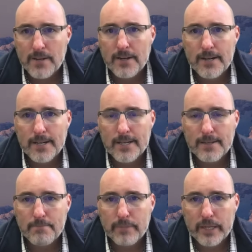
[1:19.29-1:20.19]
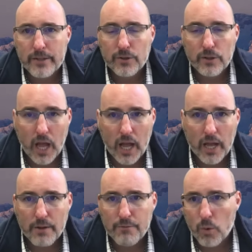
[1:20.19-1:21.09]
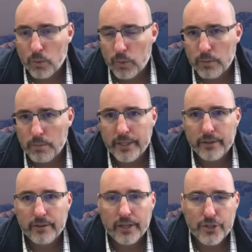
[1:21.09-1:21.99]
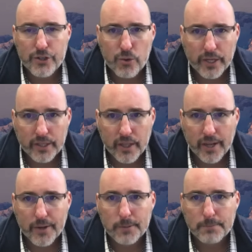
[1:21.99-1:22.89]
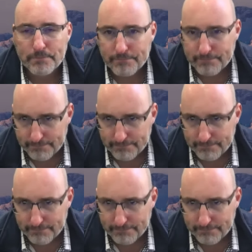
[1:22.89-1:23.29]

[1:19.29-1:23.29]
um, either live or will be uh, joining later